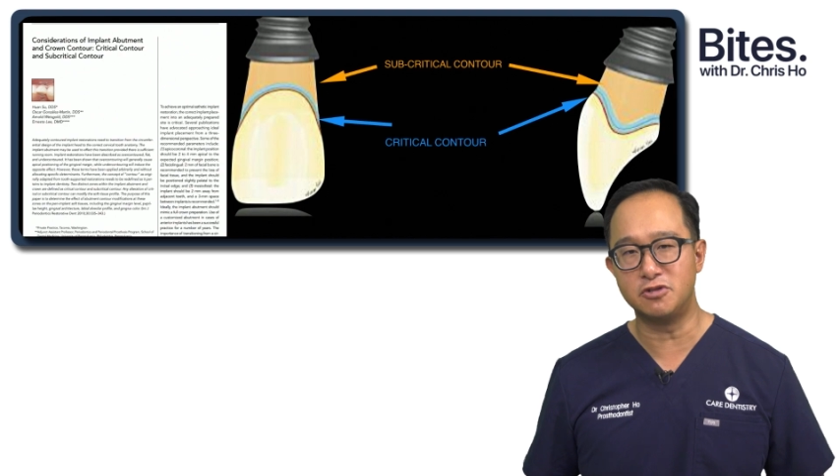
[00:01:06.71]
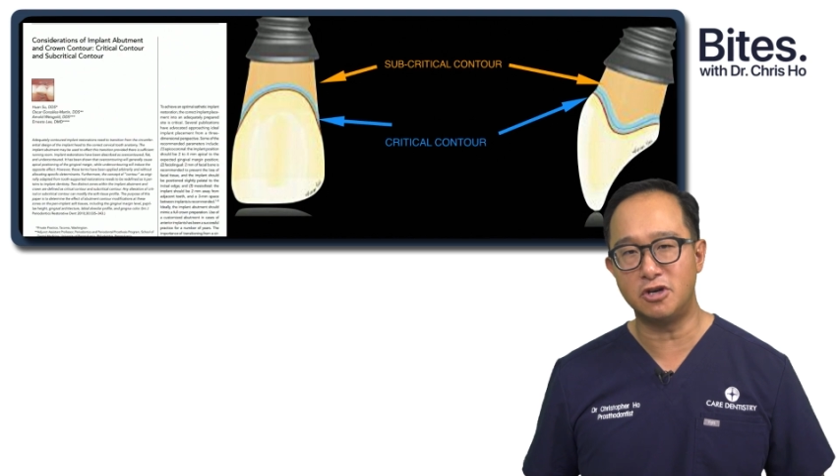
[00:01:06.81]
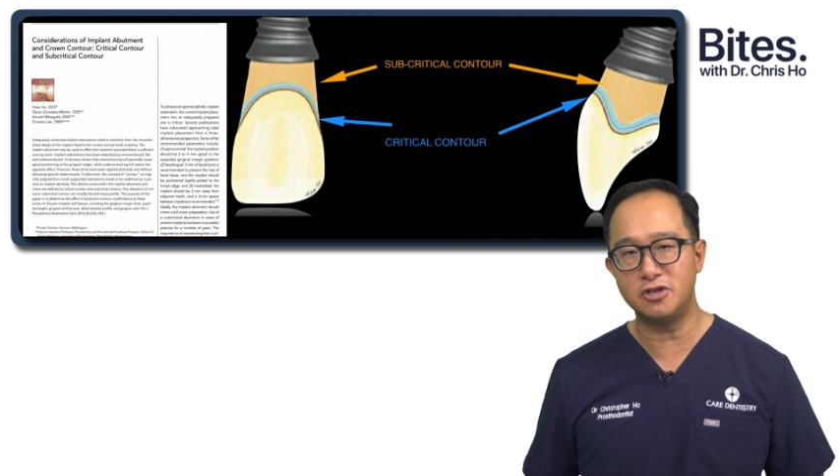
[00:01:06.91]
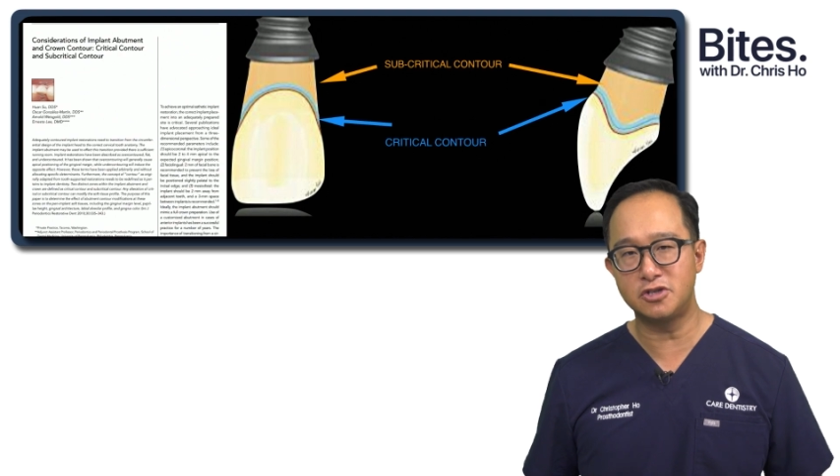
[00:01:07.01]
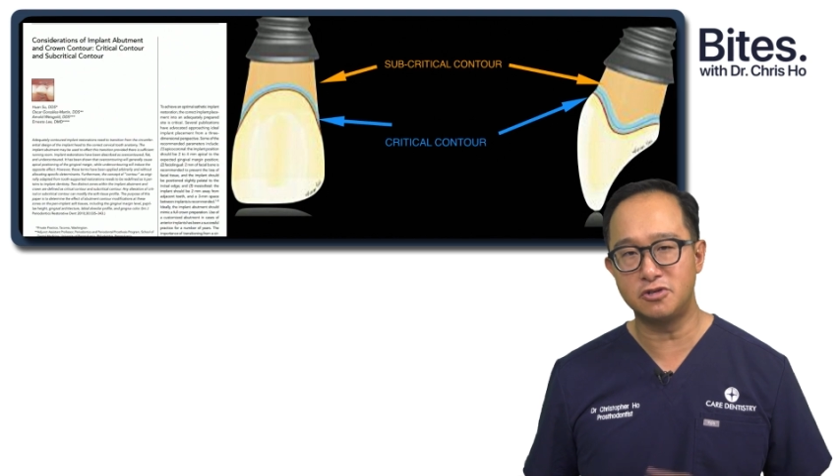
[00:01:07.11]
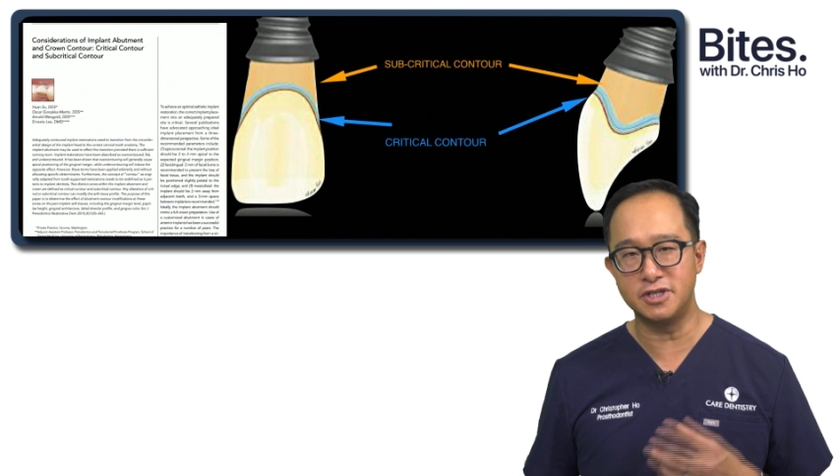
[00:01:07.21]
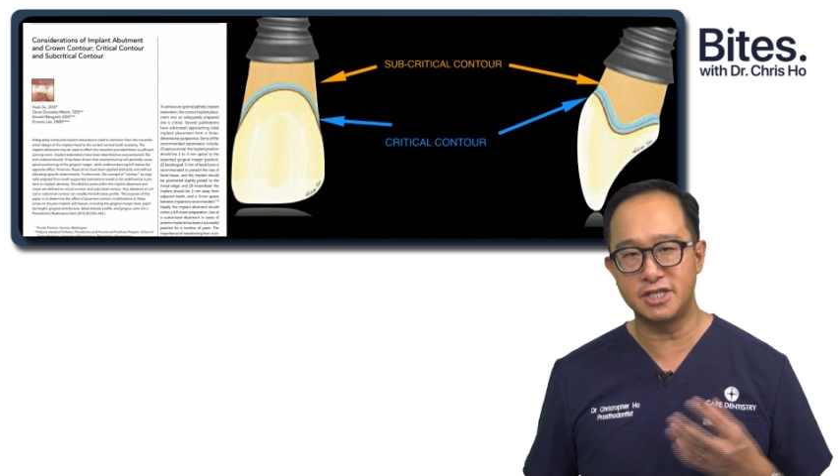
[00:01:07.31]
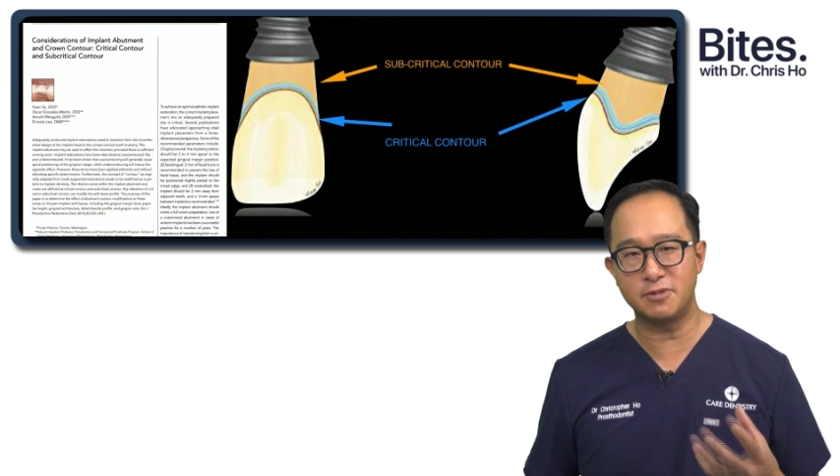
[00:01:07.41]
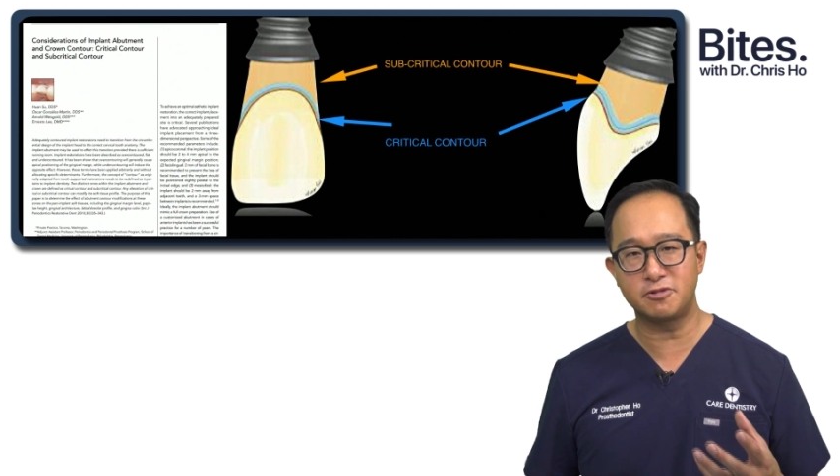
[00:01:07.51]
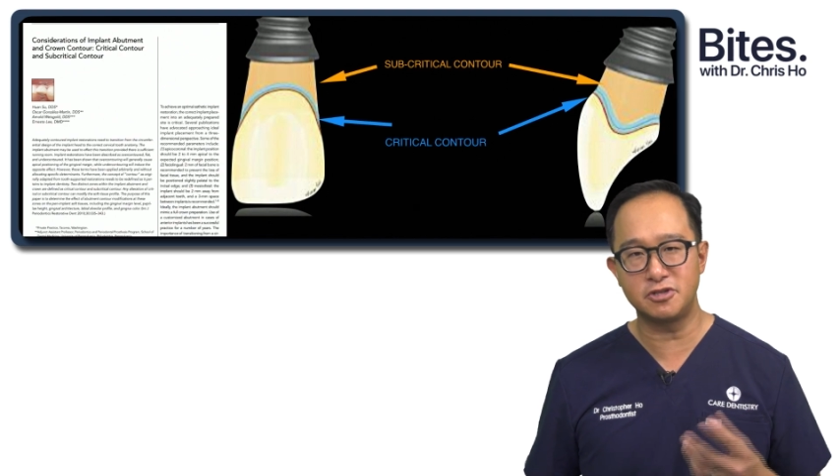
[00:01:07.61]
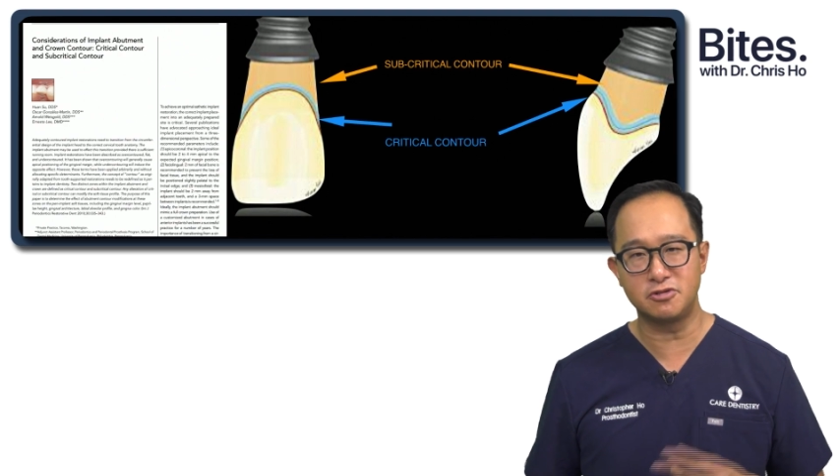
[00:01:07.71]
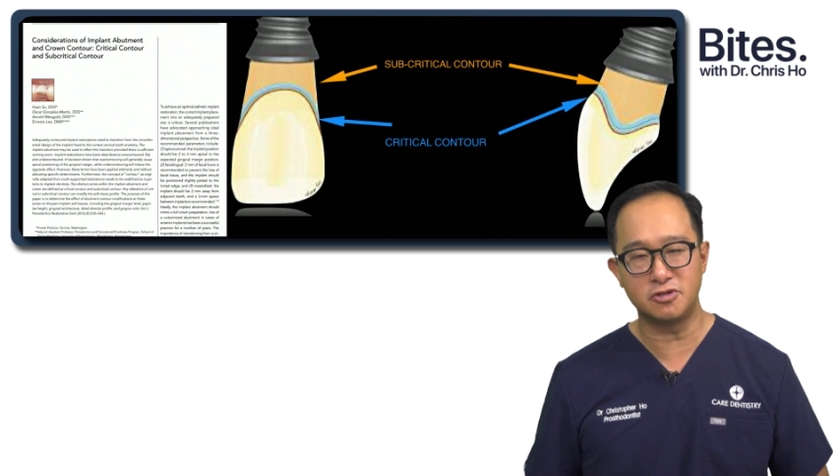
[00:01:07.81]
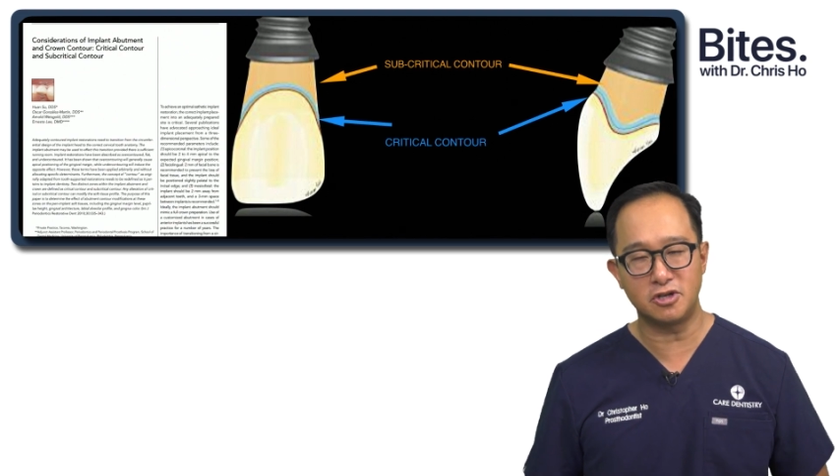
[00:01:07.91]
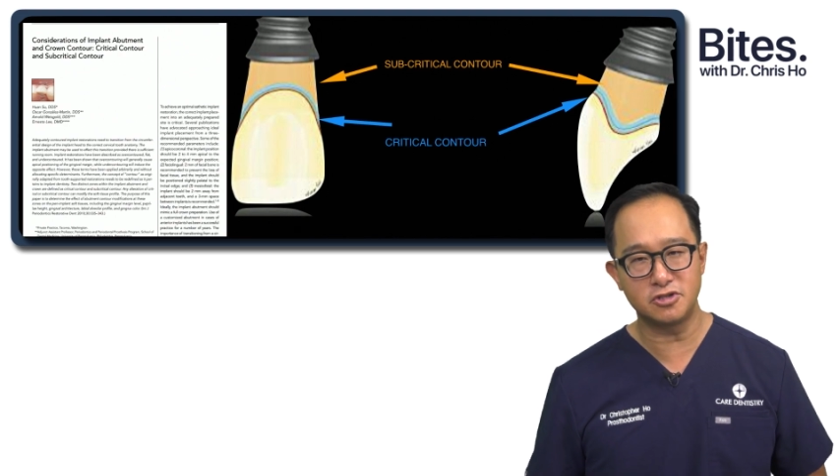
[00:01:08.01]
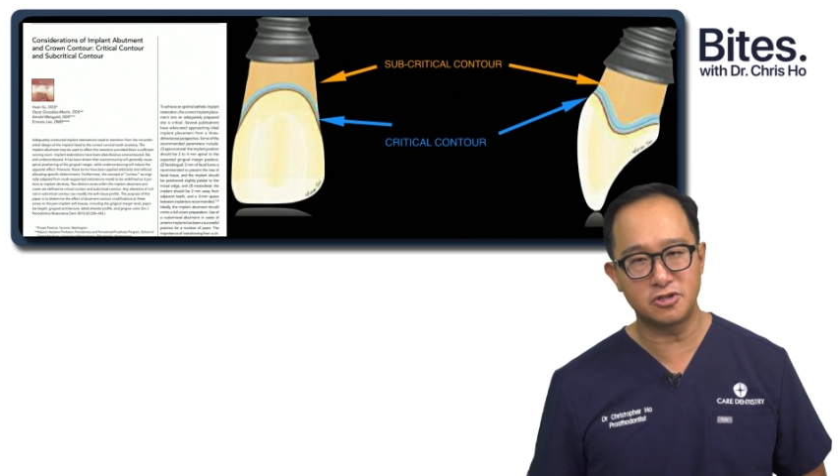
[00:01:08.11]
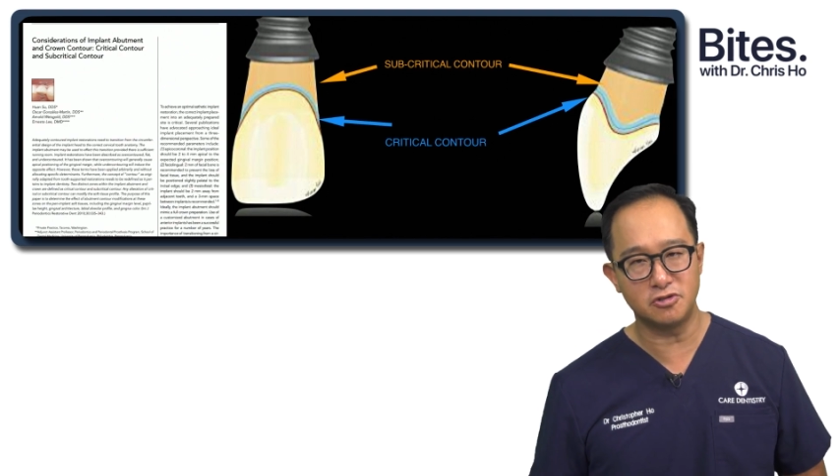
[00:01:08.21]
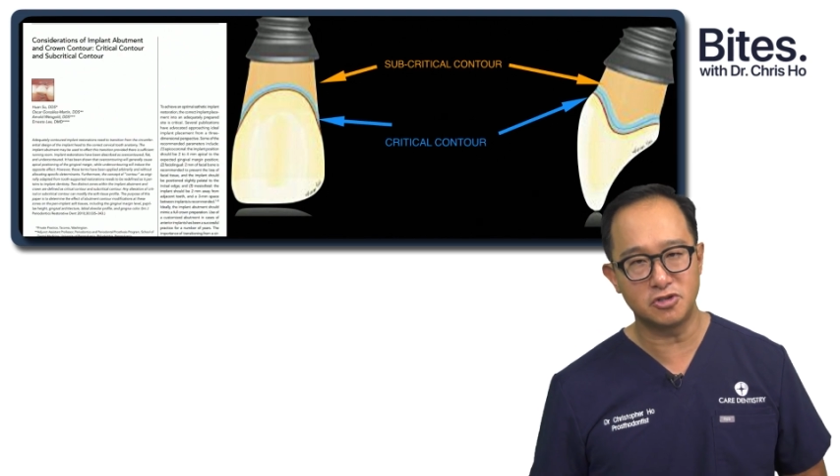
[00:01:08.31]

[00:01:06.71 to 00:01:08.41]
contour and subcritical contour